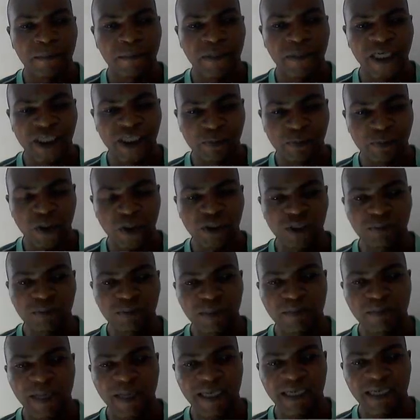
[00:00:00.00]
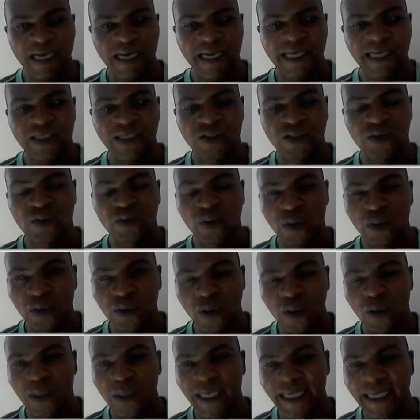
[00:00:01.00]
Responsible manner is
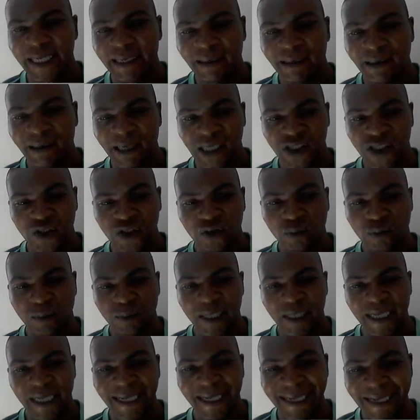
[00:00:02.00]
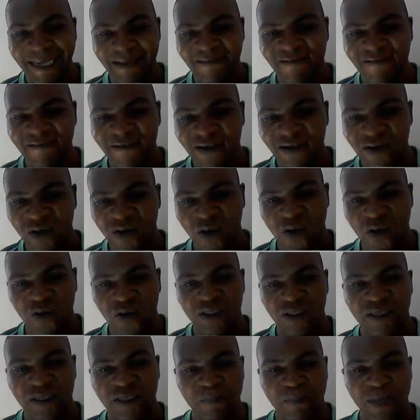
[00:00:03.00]
not only in classroom, even
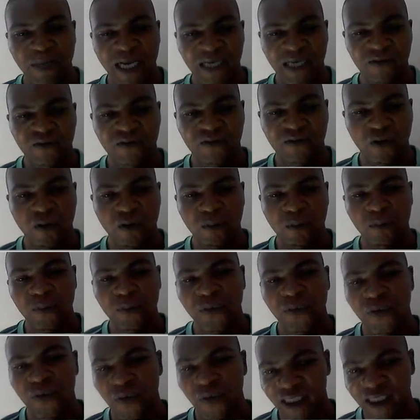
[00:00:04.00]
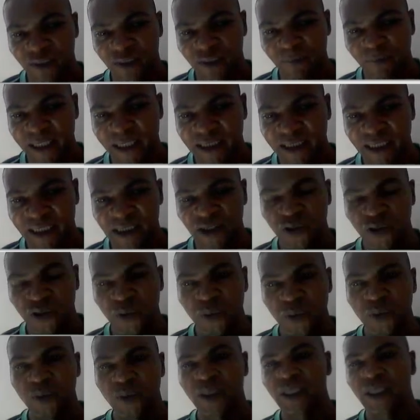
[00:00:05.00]
on the platform, you are expected
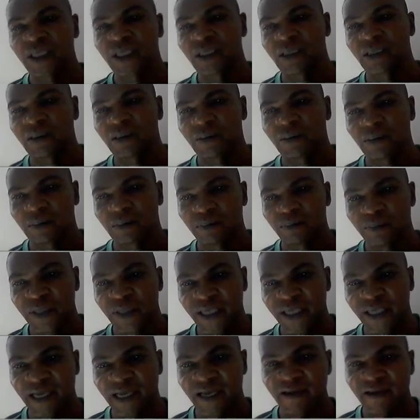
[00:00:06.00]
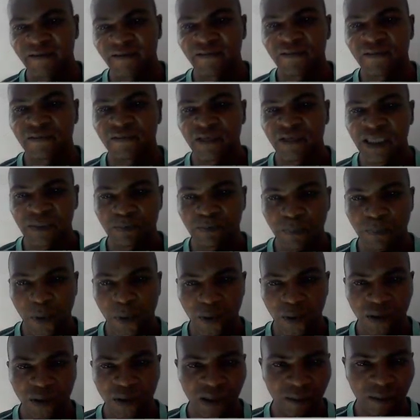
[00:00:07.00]
to behave
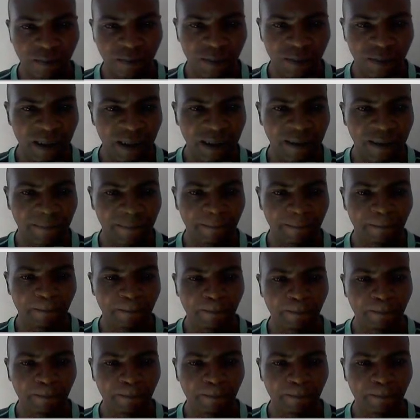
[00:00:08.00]
responsibly.